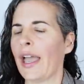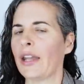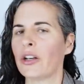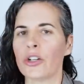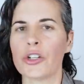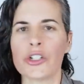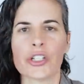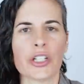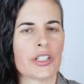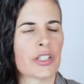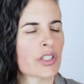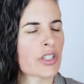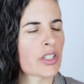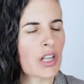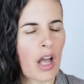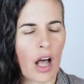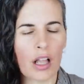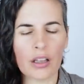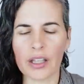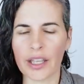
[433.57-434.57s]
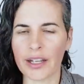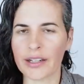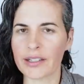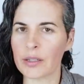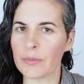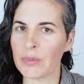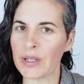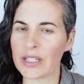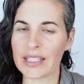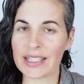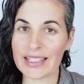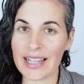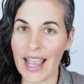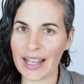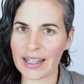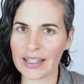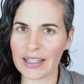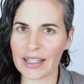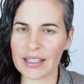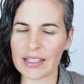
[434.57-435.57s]
Energy does not like to be
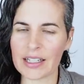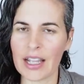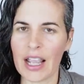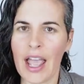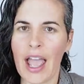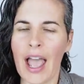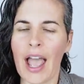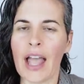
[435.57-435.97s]
stagnant.